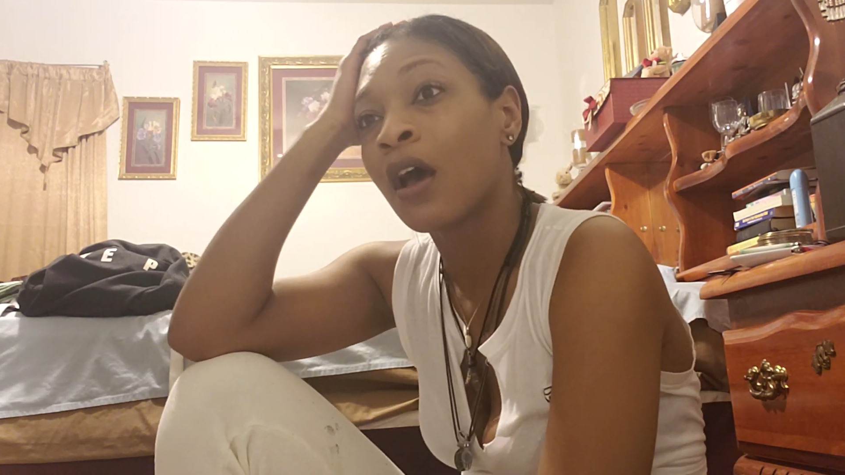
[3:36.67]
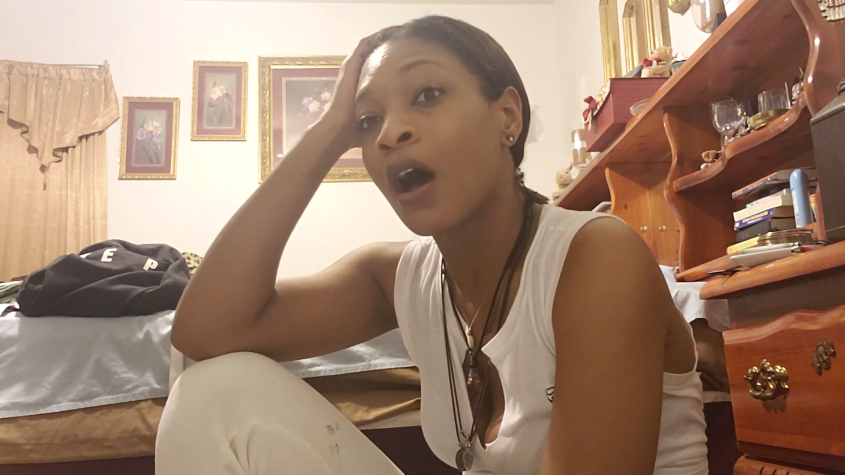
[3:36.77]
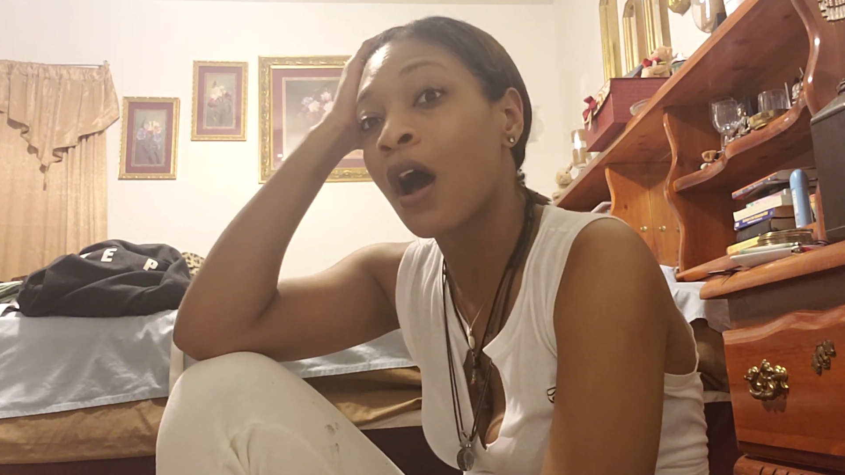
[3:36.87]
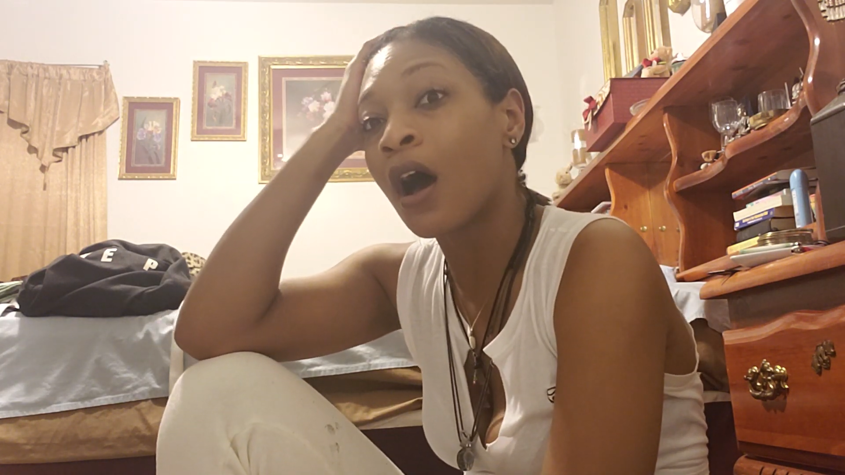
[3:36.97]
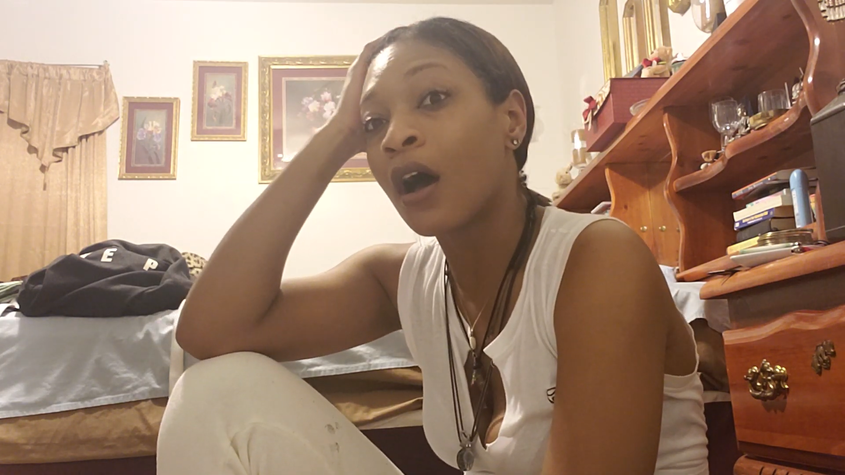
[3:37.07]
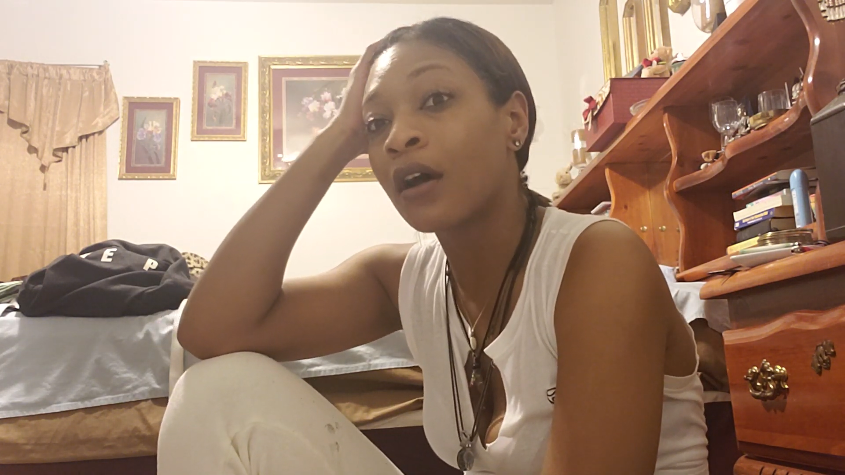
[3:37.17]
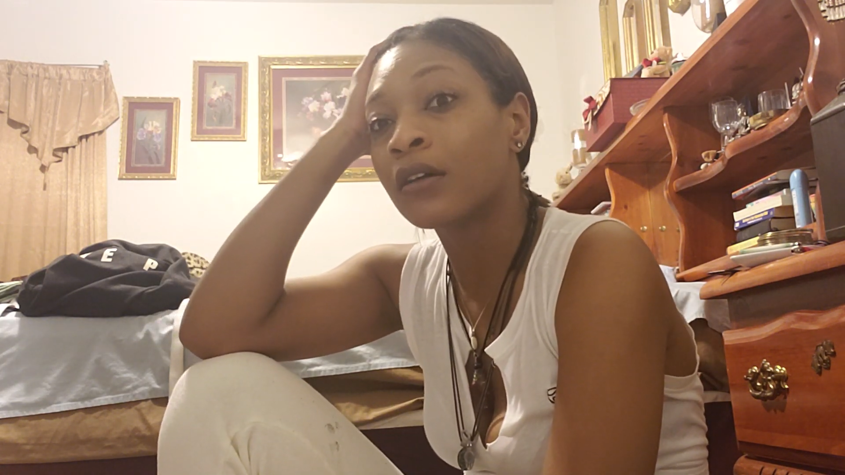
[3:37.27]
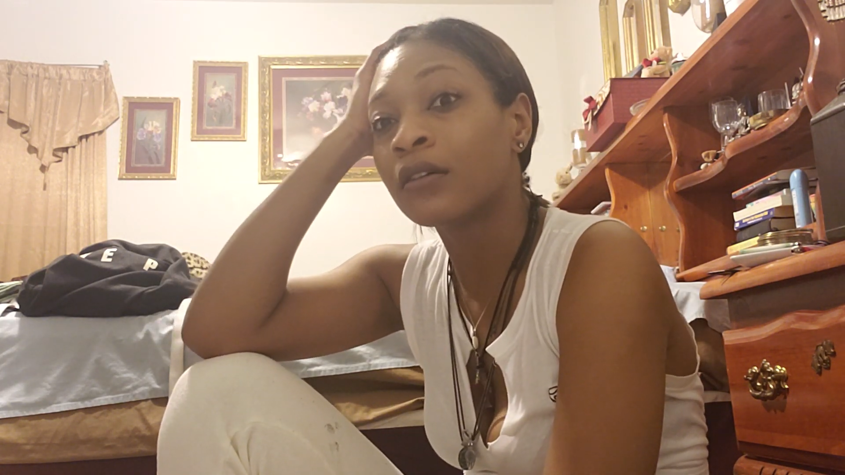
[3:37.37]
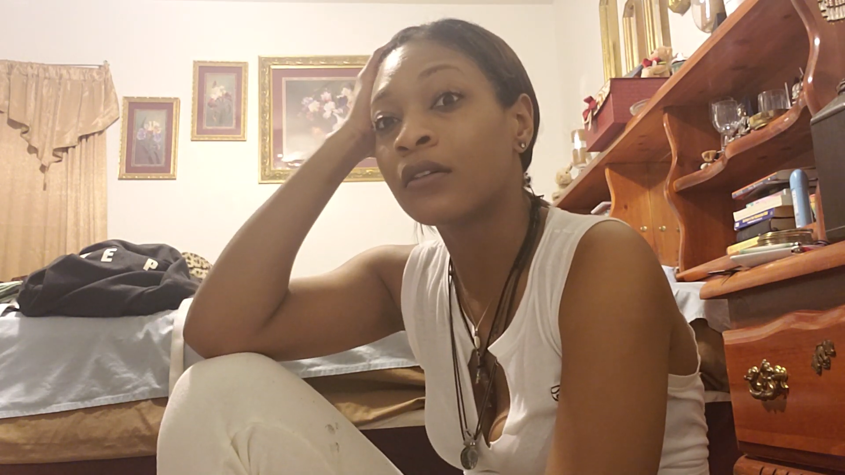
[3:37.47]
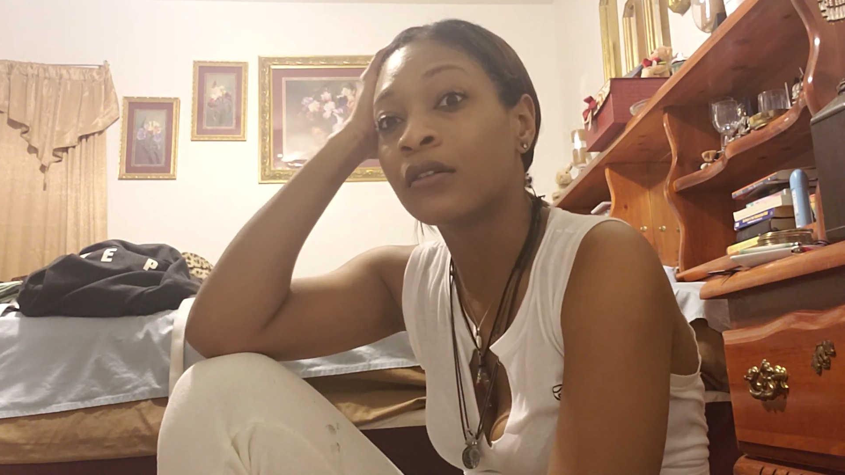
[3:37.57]

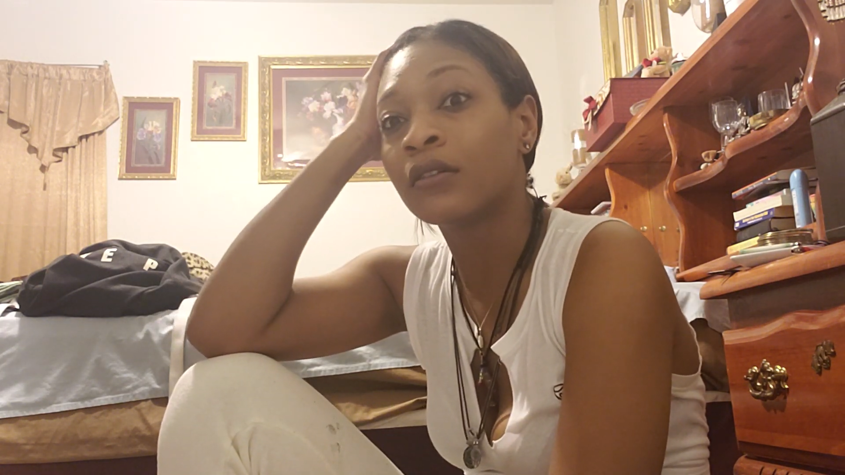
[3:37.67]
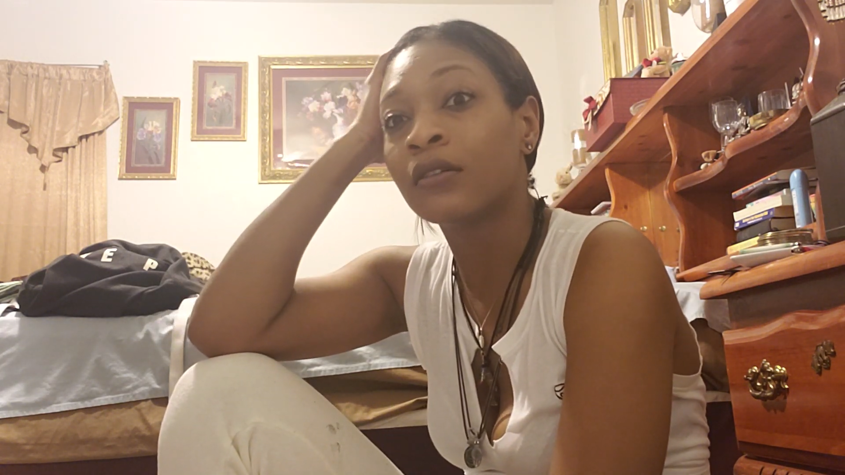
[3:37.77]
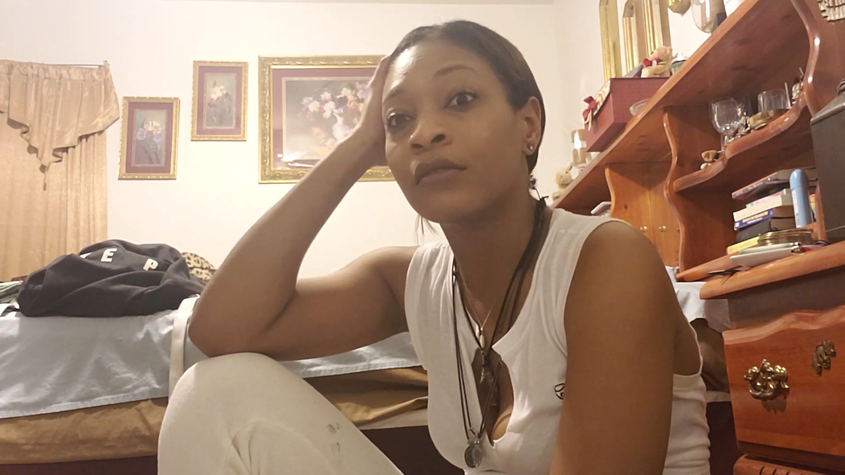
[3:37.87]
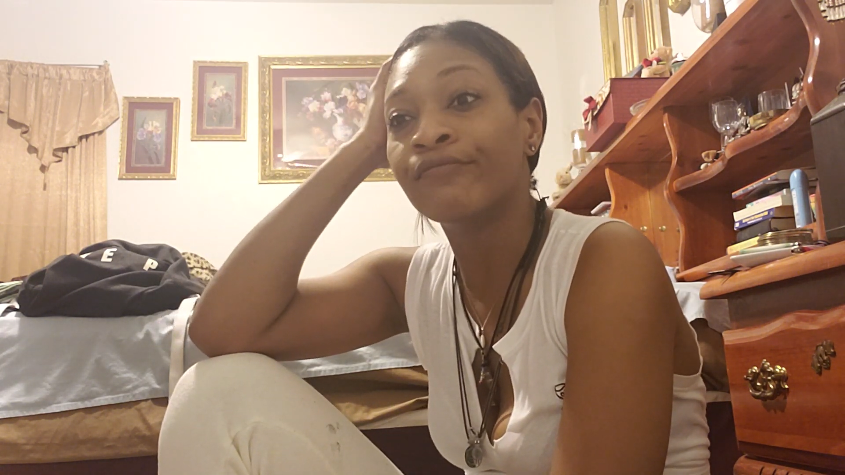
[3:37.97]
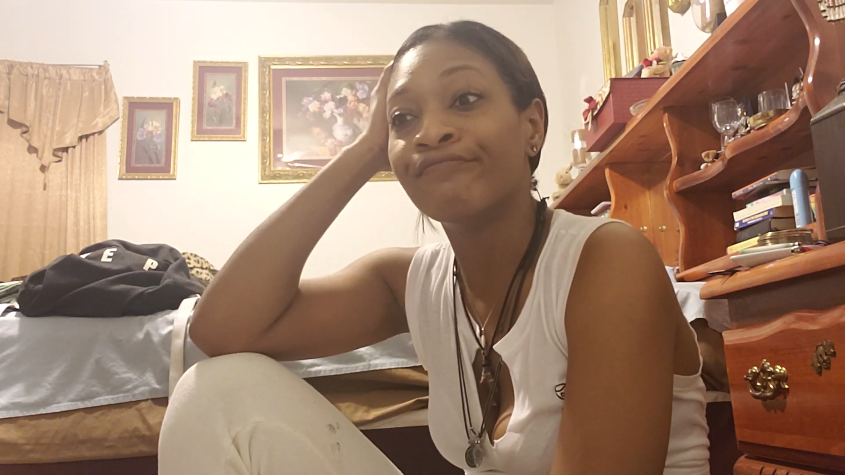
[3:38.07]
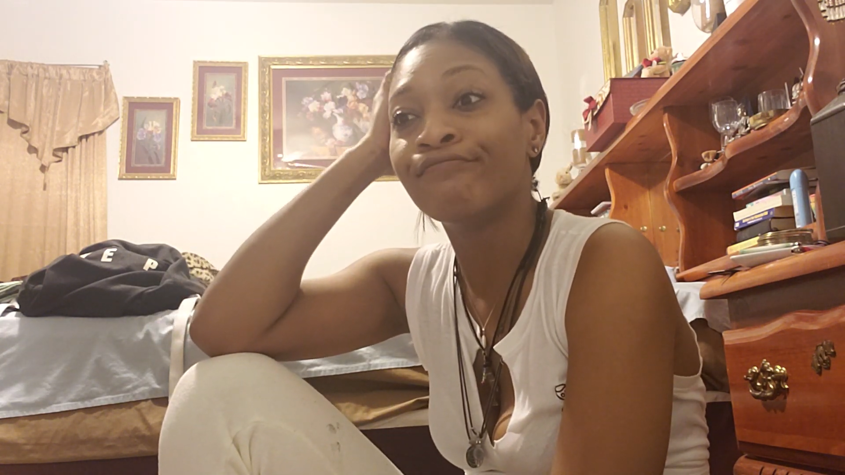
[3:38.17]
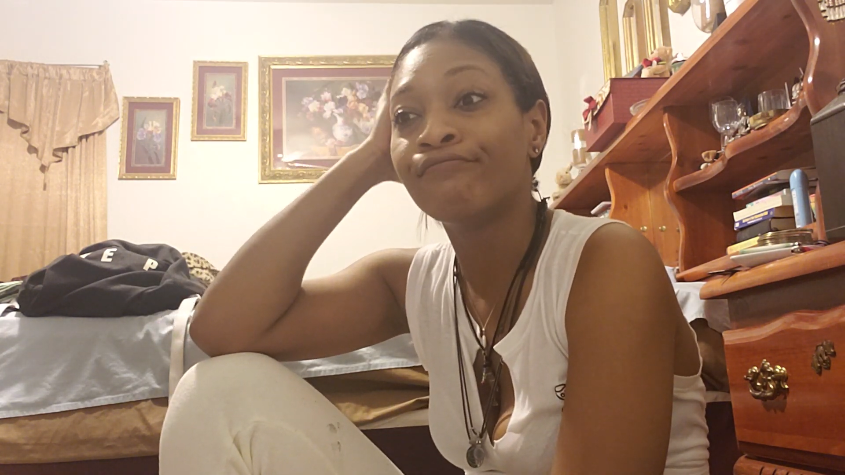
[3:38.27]
working